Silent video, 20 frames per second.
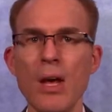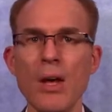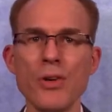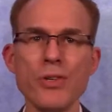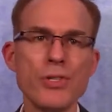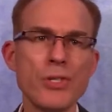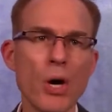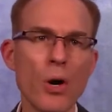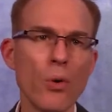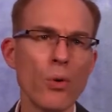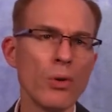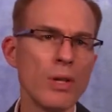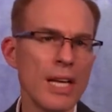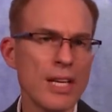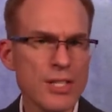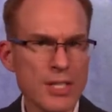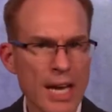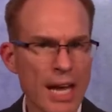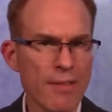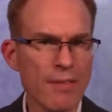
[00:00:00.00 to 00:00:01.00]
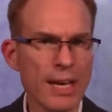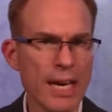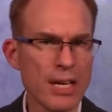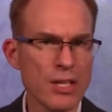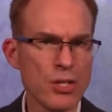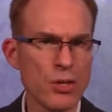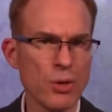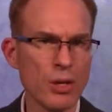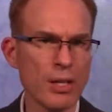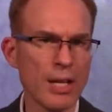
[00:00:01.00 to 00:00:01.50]
So let's navigate
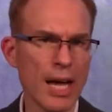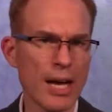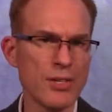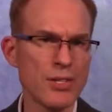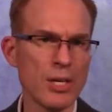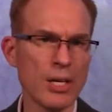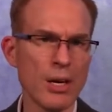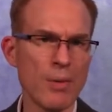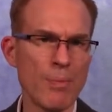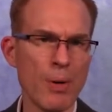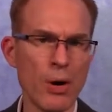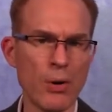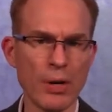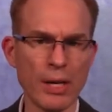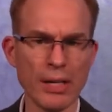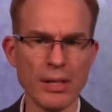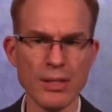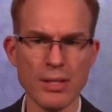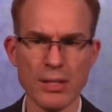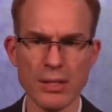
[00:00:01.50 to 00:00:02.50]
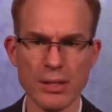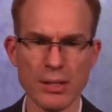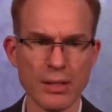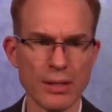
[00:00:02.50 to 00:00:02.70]
to a classic component.